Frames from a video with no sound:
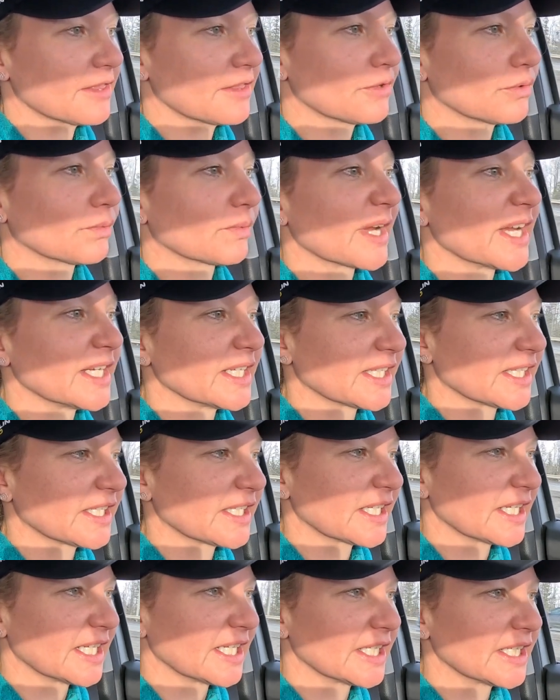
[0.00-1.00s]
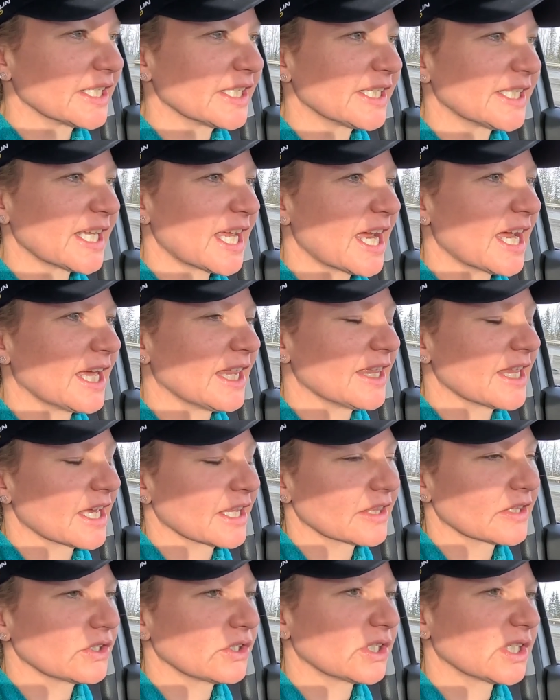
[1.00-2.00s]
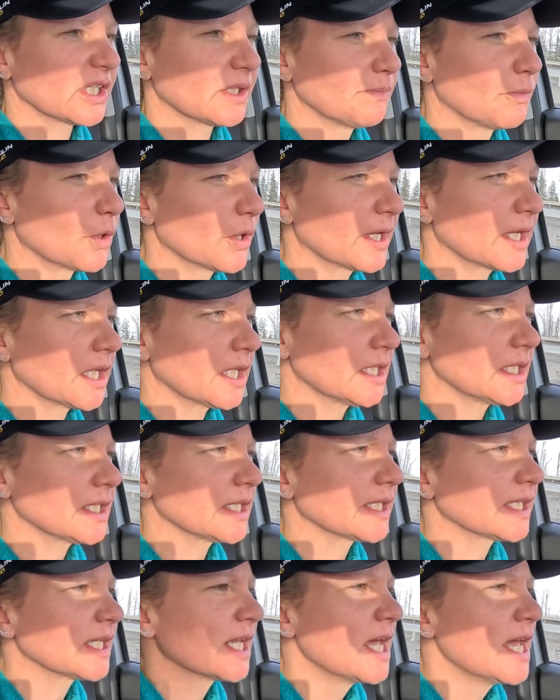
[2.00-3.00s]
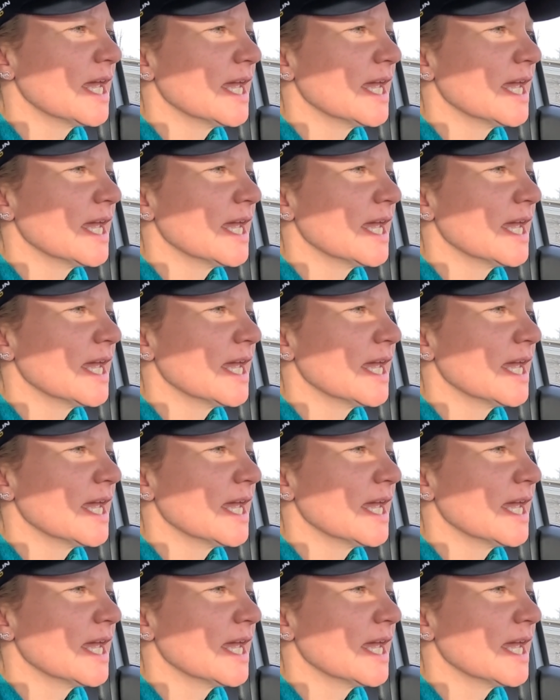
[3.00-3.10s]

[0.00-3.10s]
the race is and that this sport is.